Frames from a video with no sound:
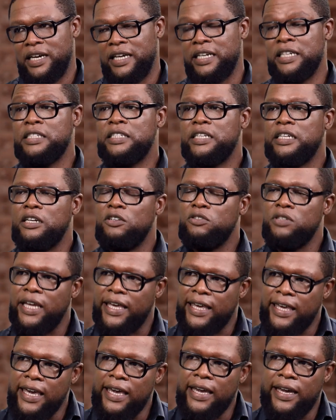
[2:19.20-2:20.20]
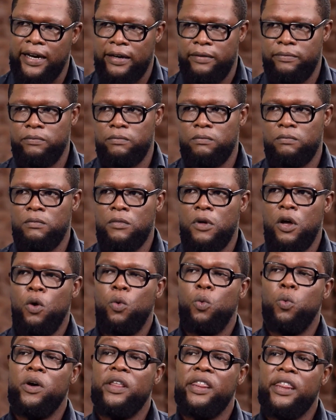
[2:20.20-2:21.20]
I didn't tell the kicker.
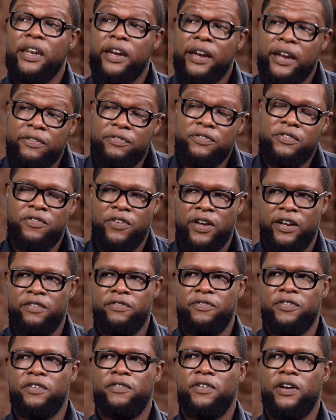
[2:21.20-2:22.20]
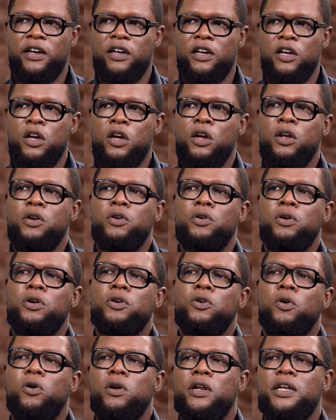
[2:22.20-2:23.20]
With Rift Valley Fever, not
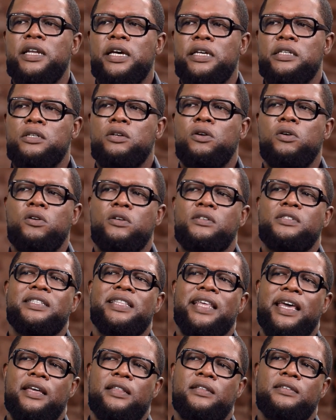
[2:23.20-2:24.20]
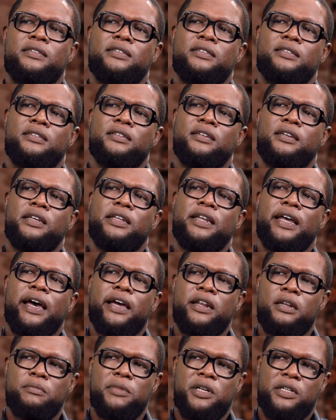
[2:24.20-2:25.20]
only does it cause deaths in
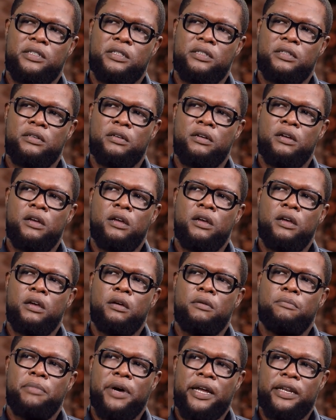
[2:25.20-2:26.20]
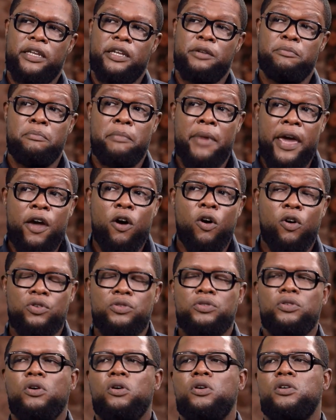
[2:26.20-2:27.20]
animals, but it may
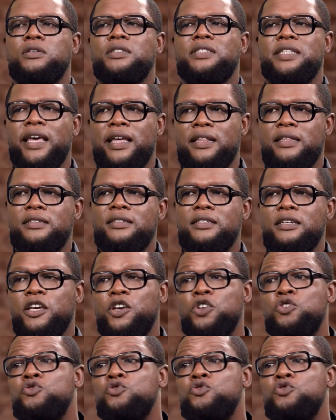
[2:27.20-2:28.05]
also cause deaths in